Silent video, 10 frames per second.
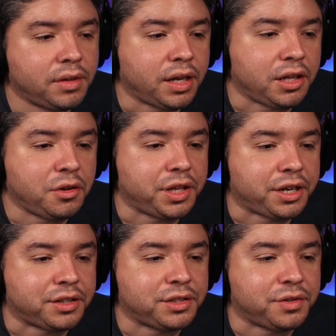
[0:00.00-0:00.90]
Hello
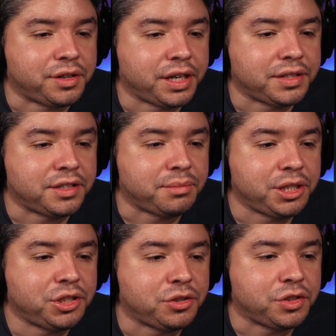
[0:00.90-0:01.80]
there. It's very nice to
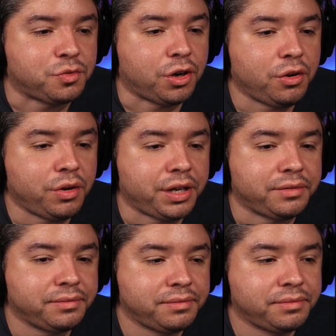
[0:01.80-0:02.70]
meet you. It's Rowan.
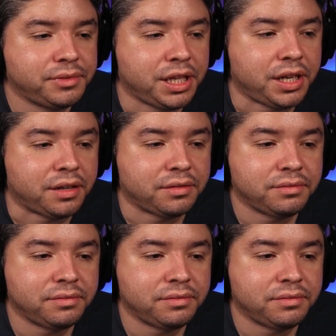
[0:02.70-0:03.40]
Kidding.